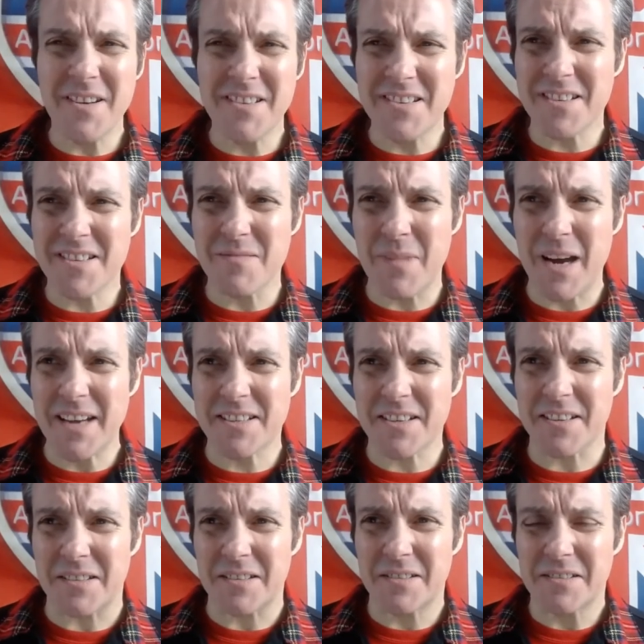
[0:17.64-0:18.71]
does it
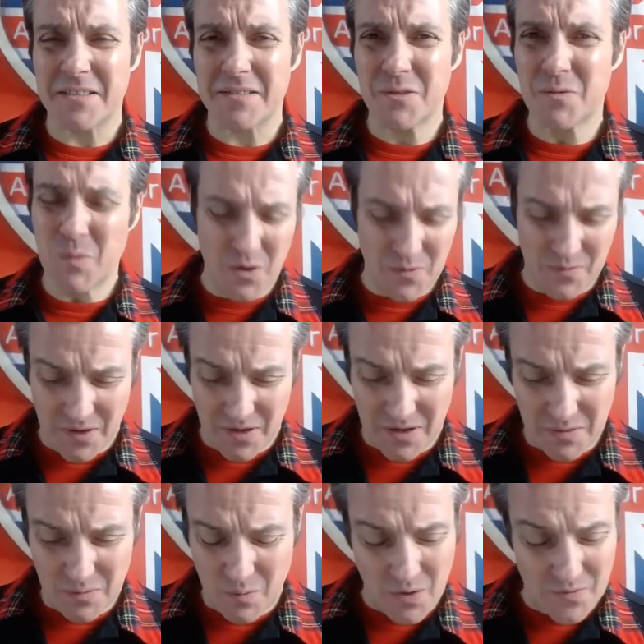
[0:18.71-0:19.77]
matter what
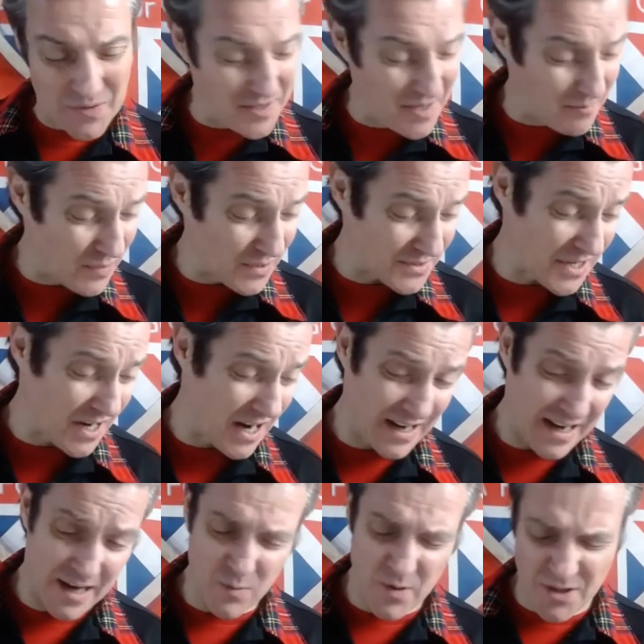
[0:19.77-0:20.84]
the numbers
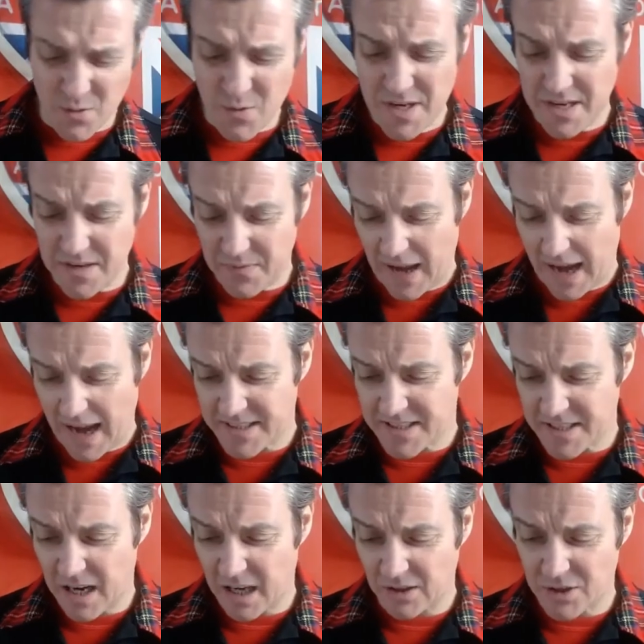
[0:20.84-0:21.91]
are? And we do hear
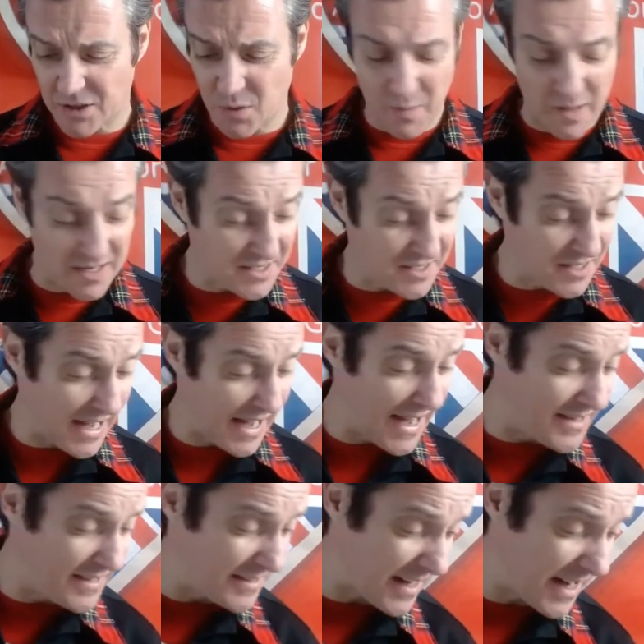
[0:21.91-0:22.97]
that a little bit.
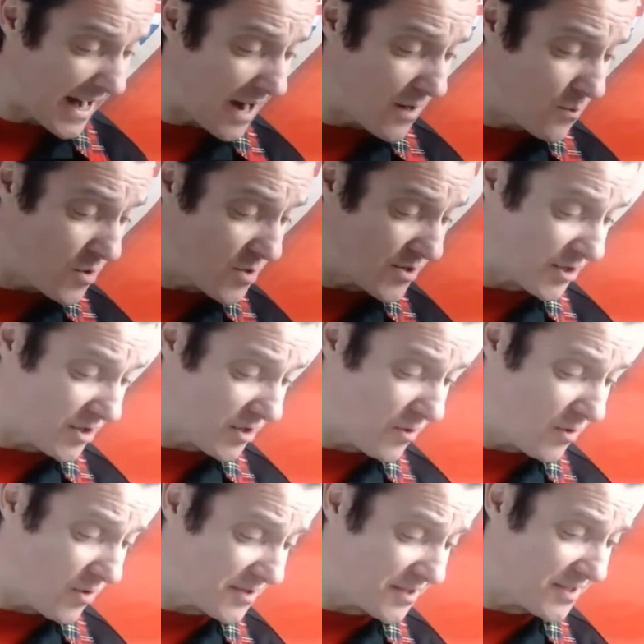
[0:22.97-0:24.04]
And I would
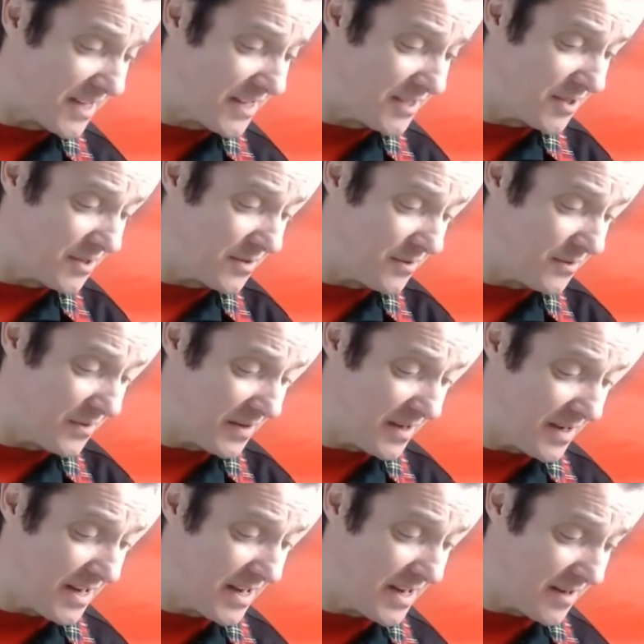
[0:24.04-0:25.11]
say to you,
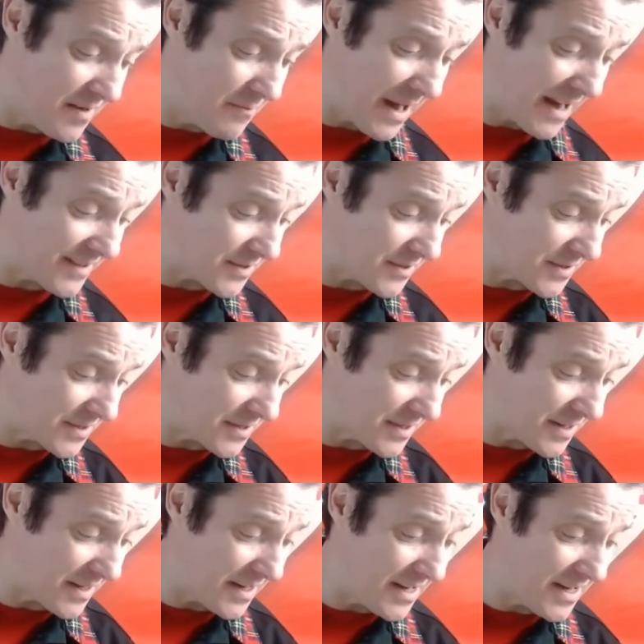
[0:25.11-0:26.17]
it matters
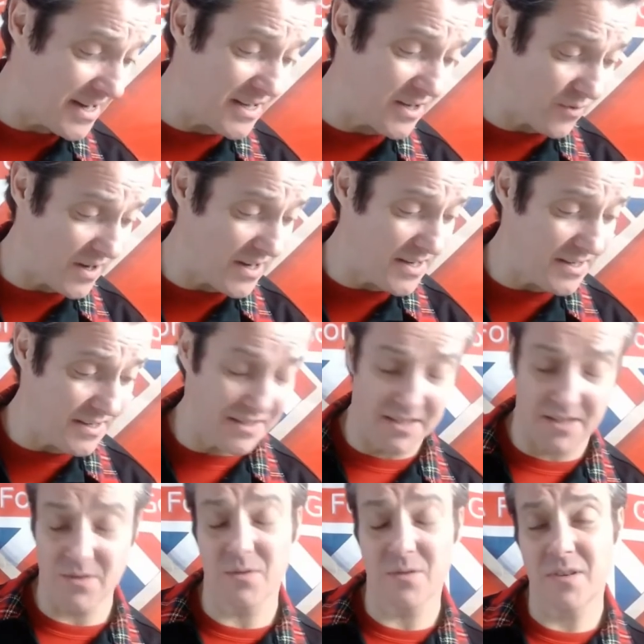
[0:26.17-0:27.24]
a great
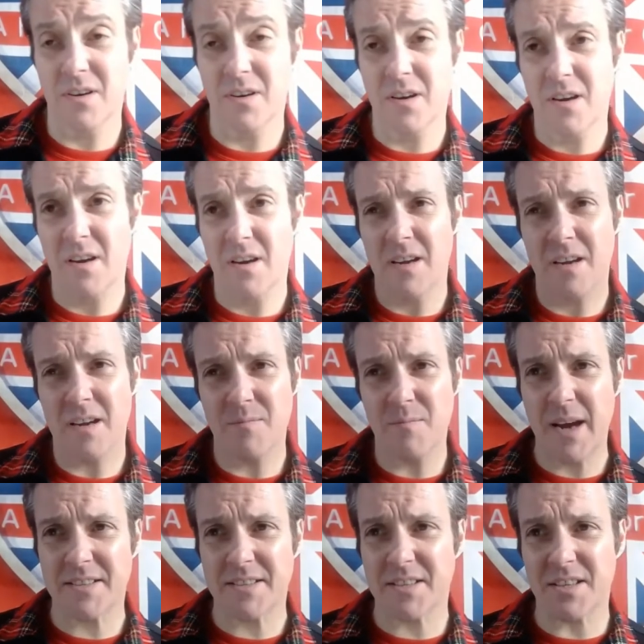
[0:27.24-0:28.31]
deal. It
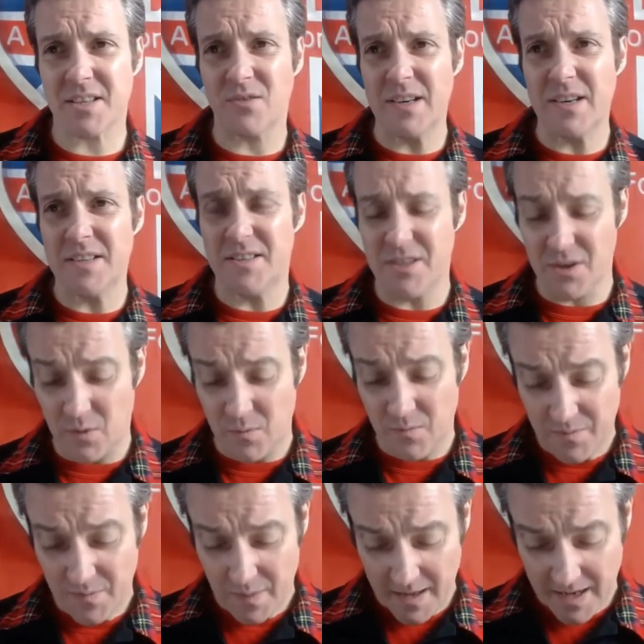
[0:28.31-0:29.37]
matters a great deal.
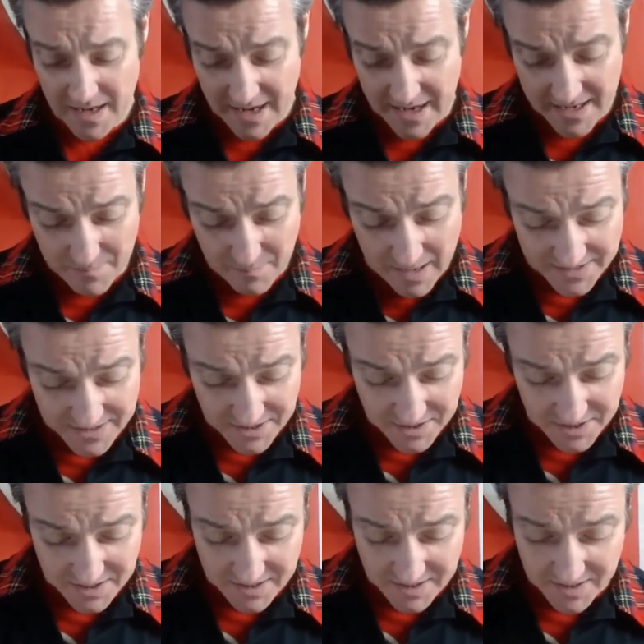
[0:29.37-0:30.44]
And it
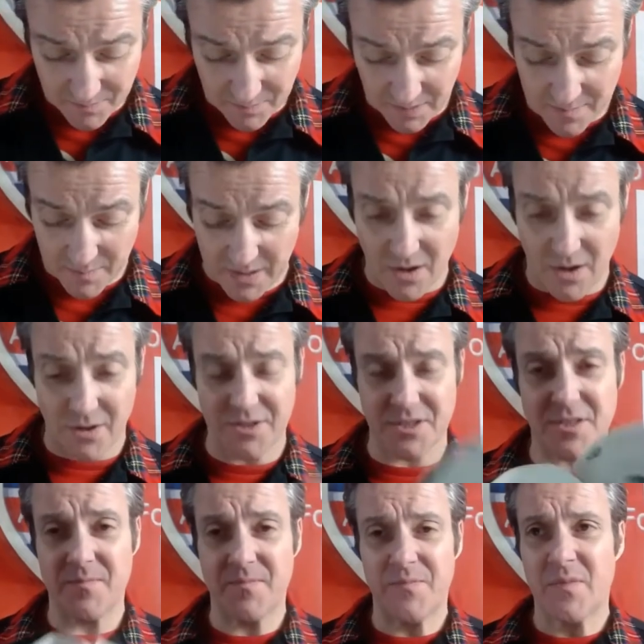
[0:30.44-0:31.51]
matters simply
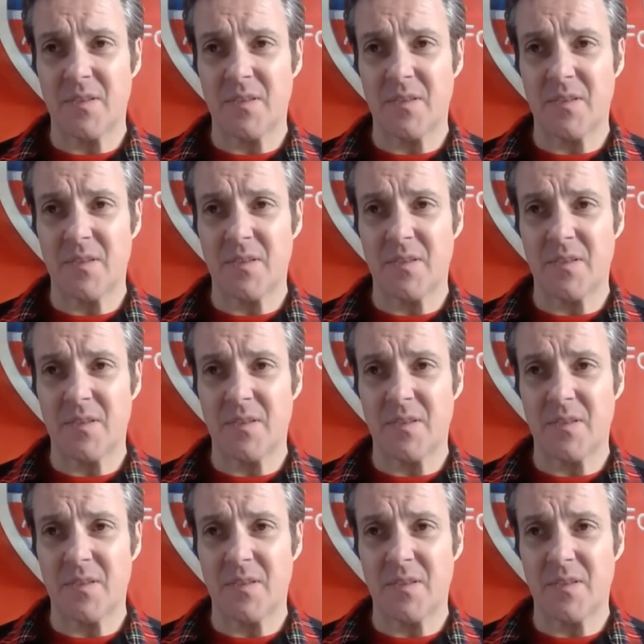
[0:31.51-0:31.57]
because,